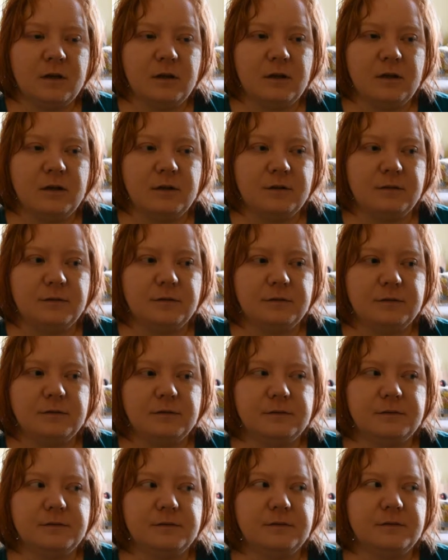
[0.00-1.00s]
kind of
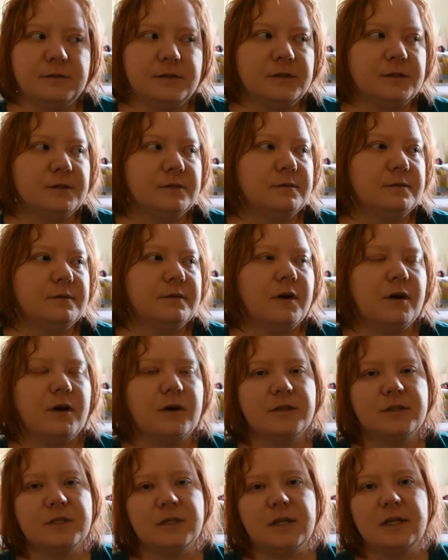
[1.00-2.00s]

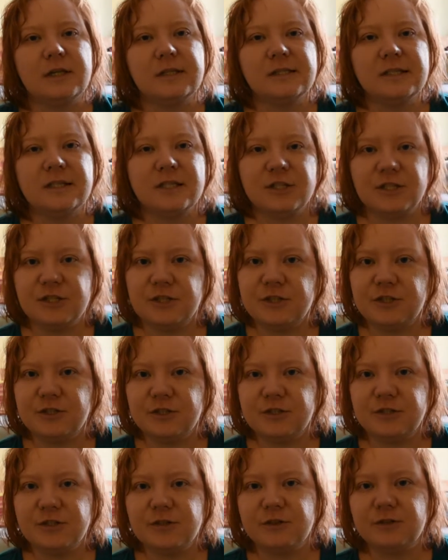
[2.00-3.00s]
thoughts and
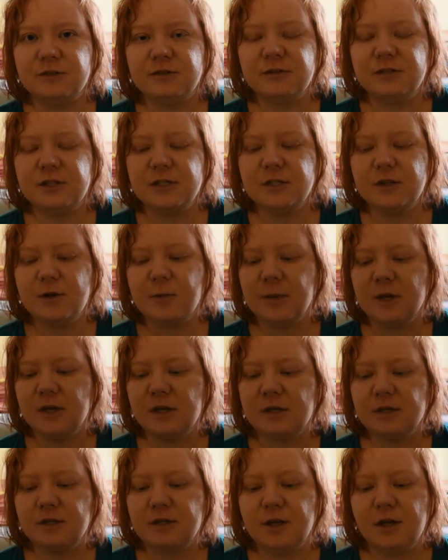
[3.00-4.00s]
suggestions on this
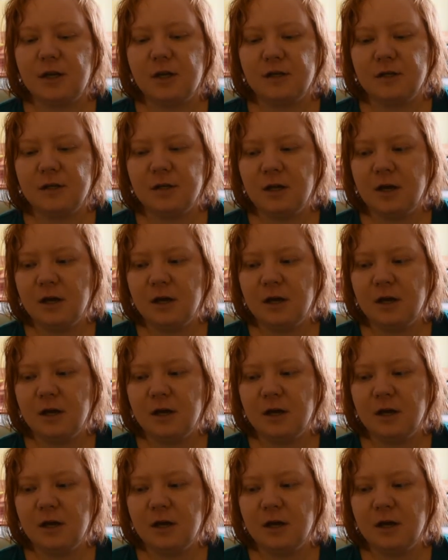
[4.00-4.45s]
topic, that